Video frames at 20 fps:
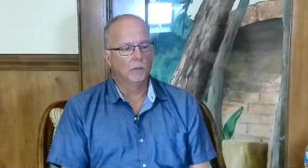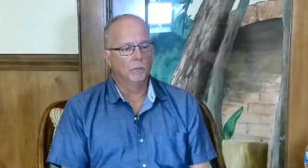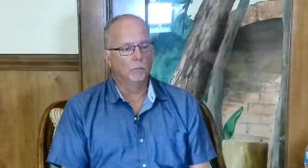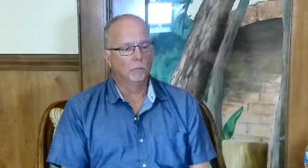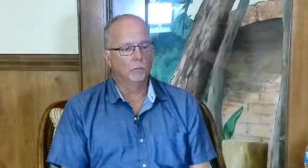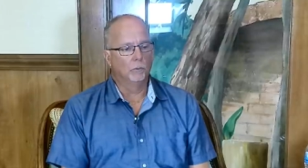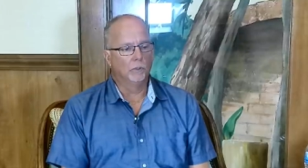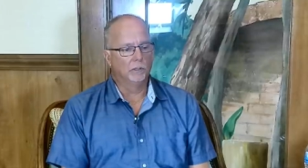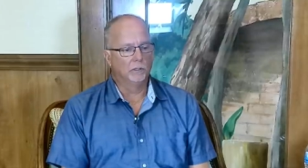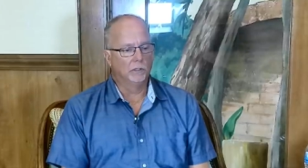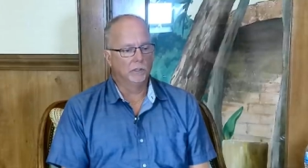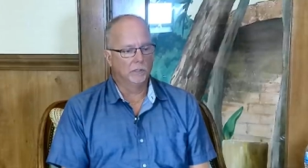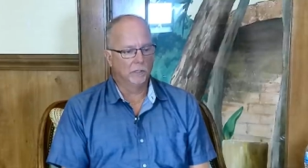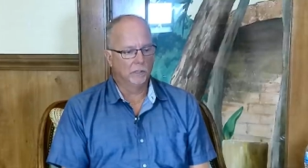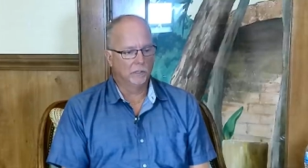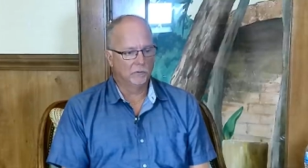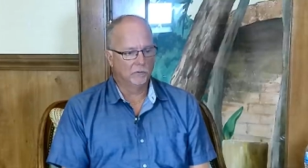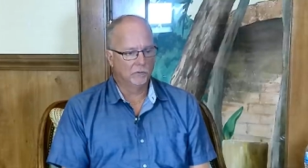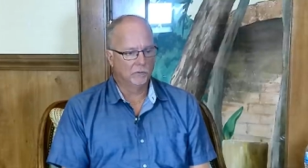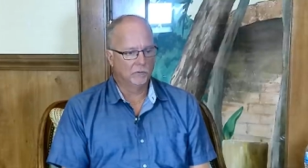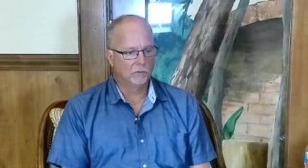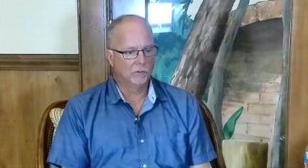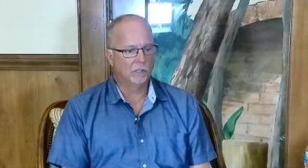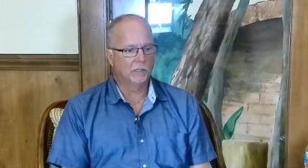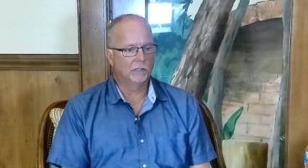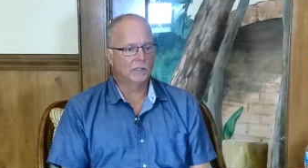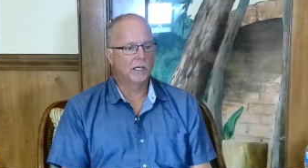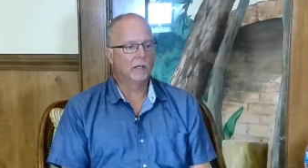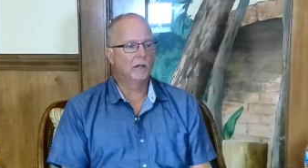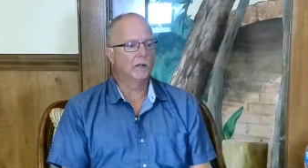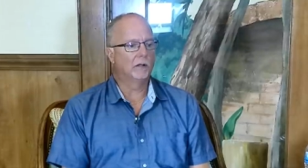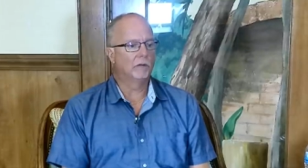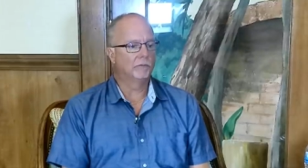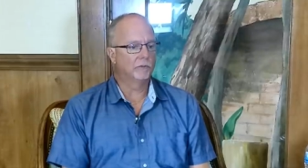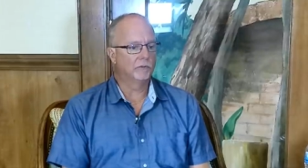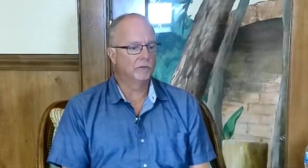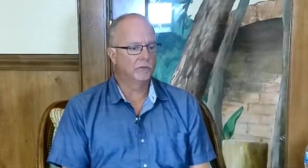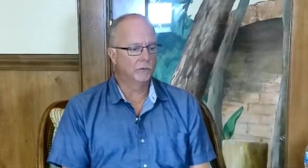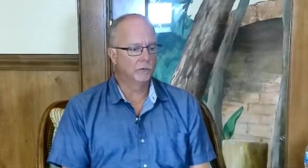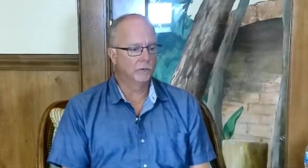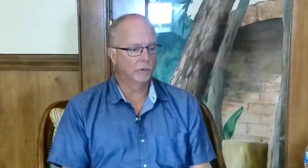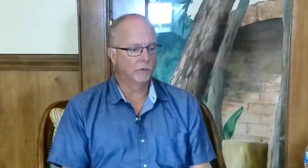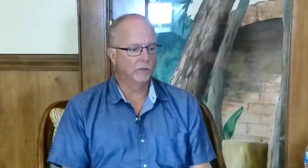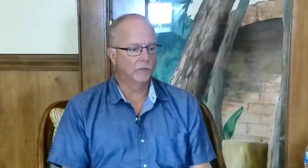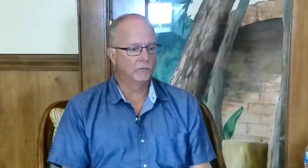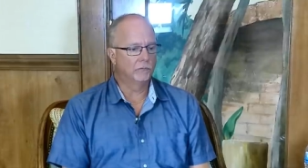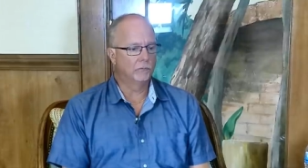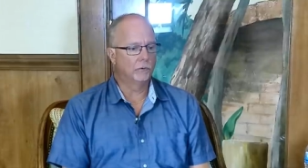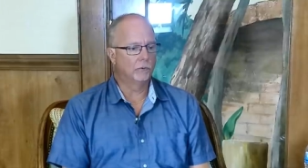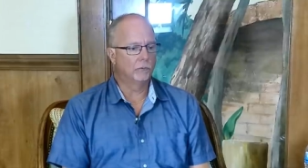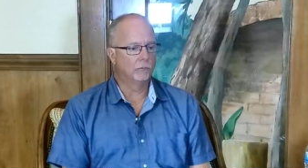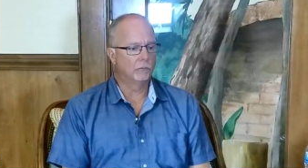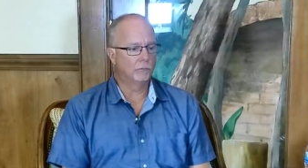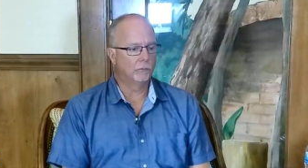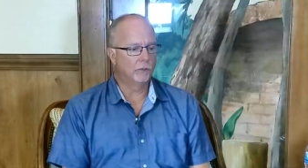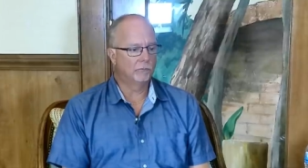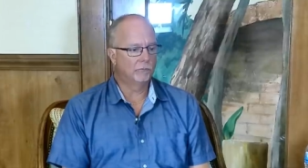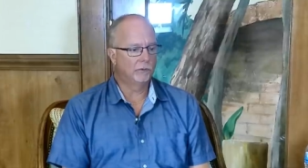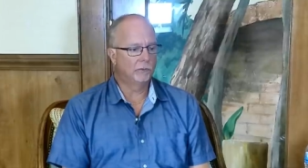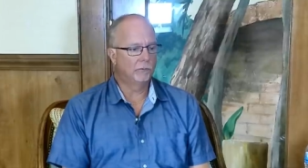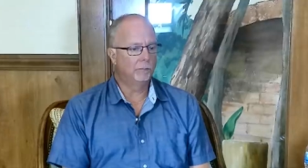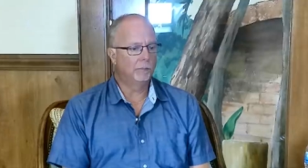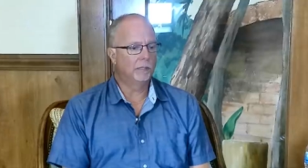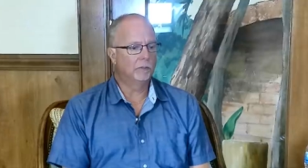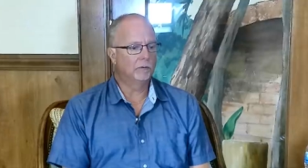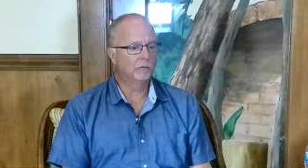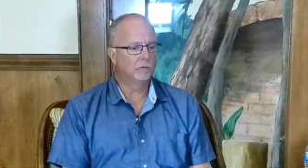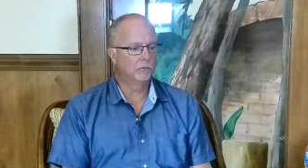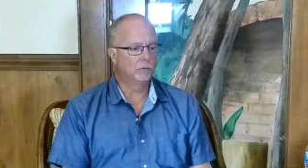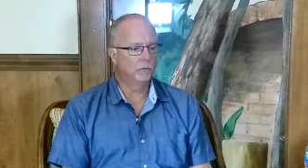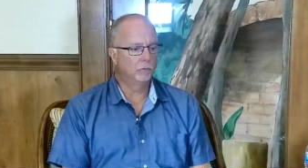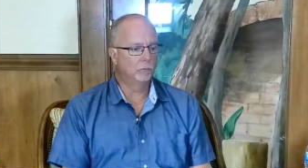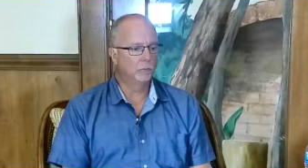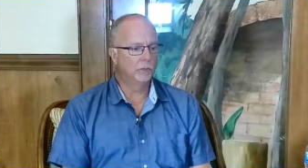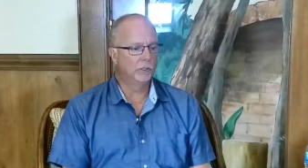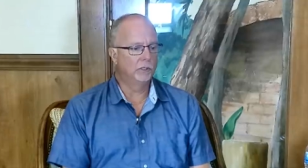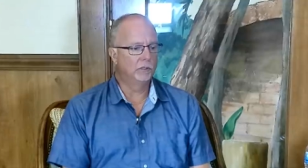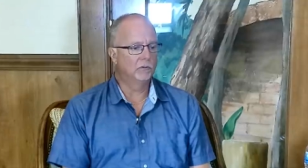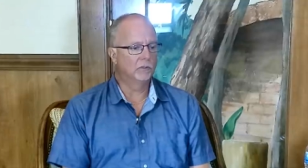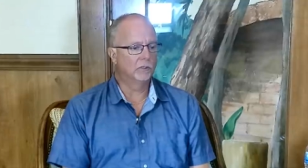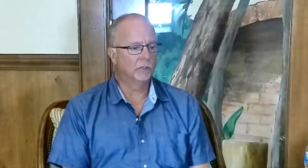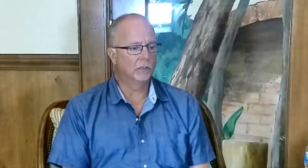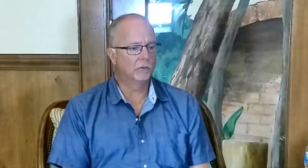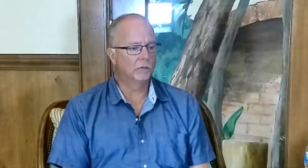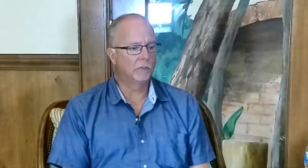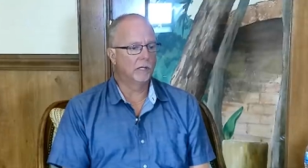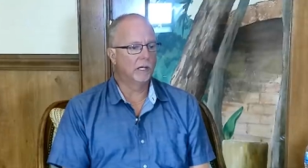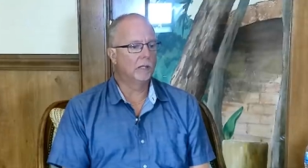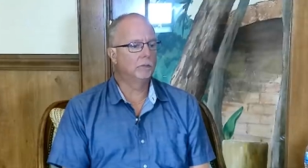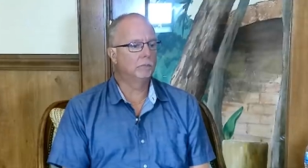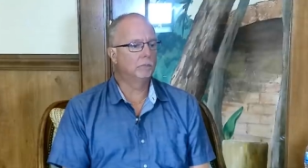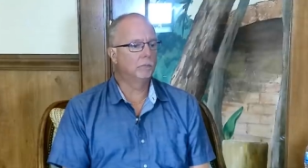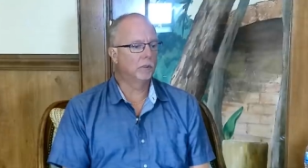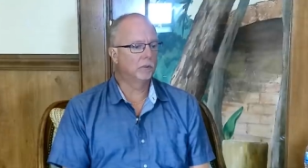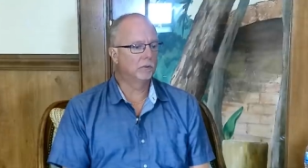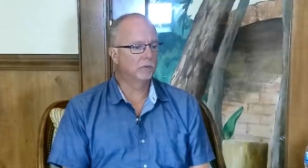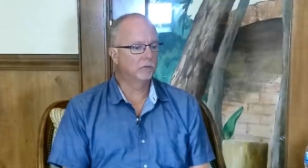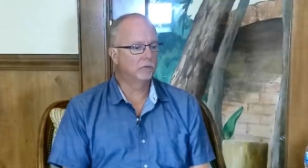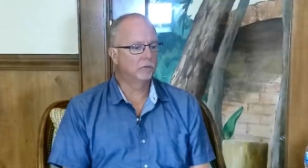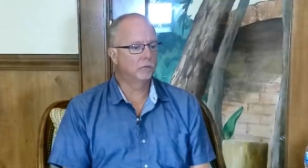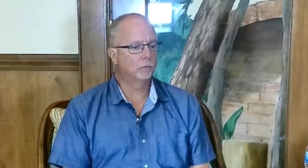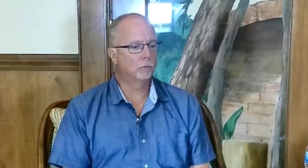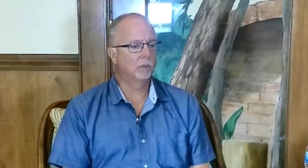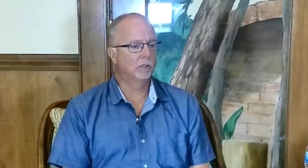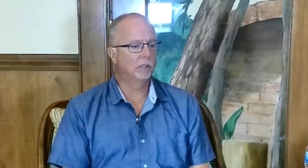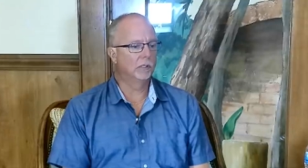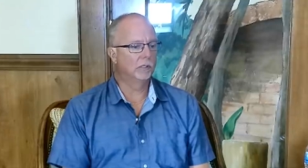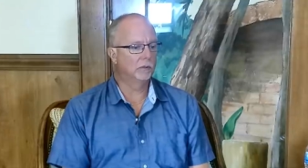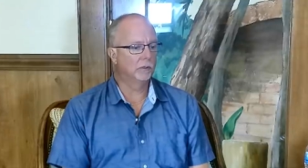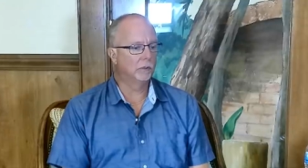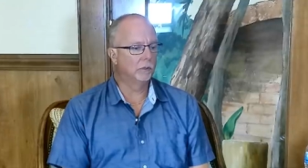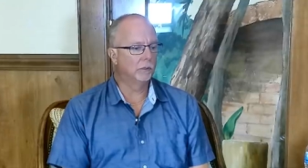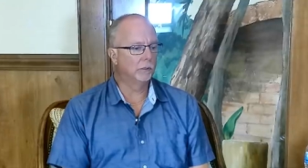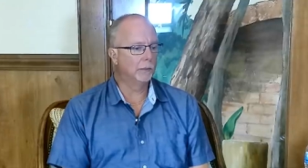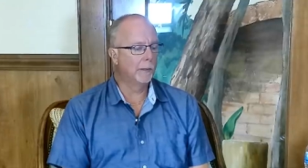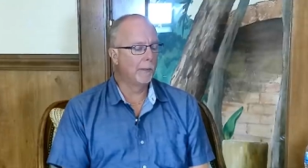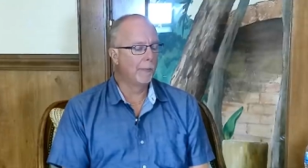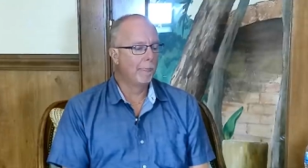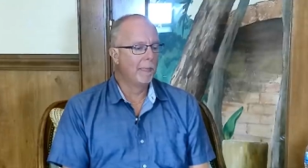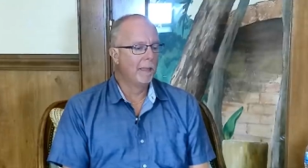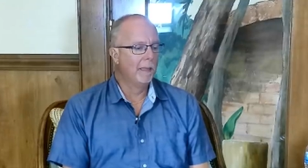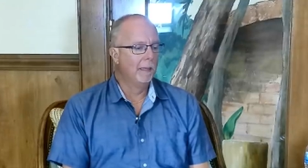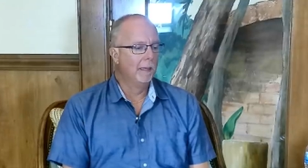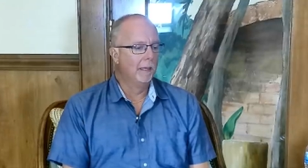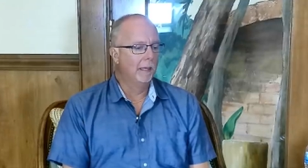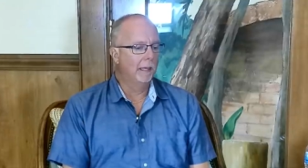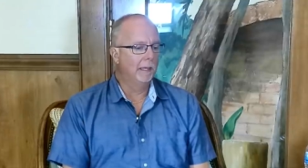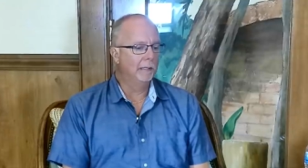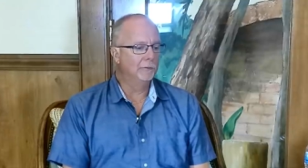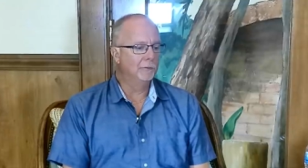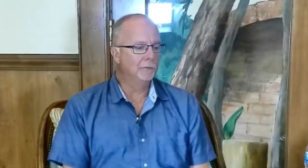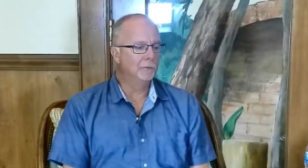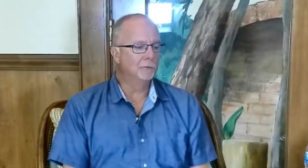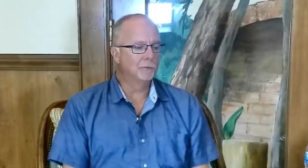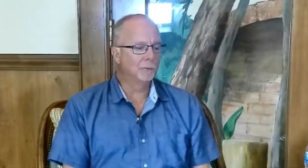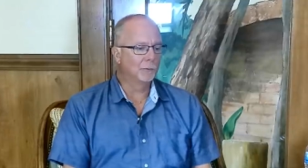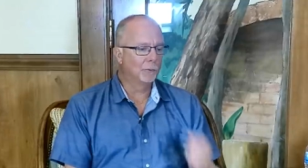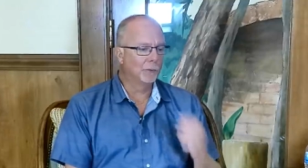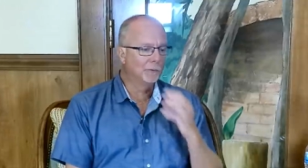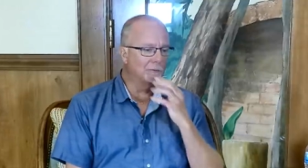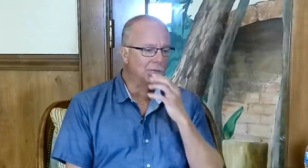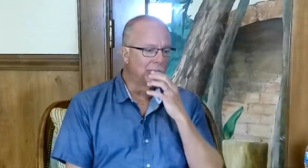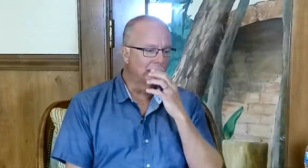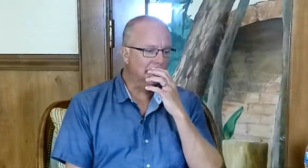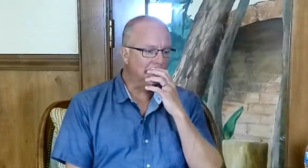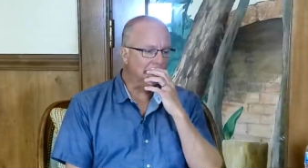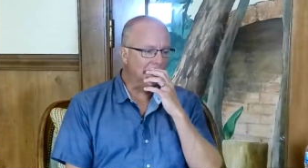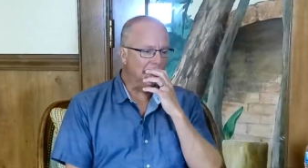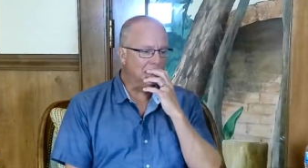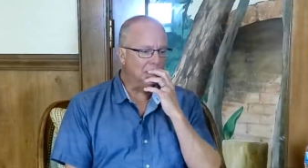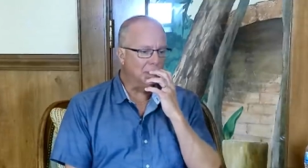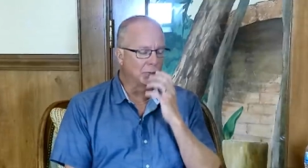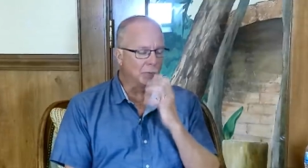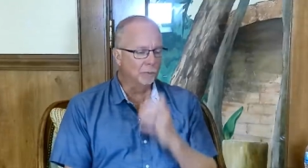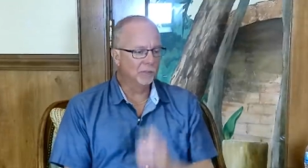We did shut down our facilities for roughly about 2 weeks on around March 23rd. And you used the word substantial.